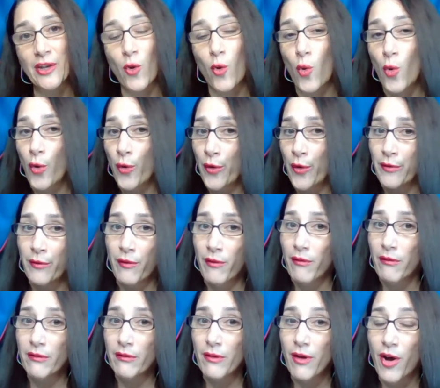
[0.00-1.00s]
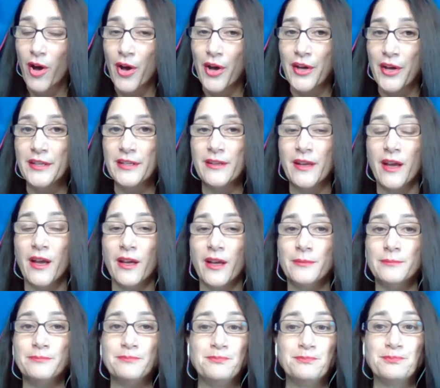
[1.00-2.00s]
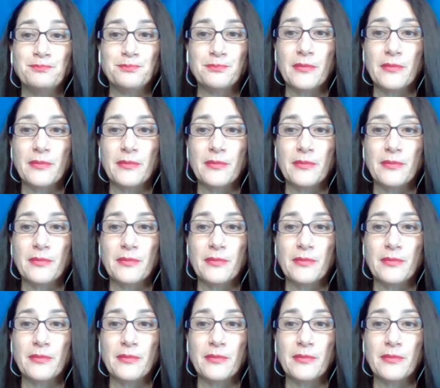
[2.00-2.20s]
or on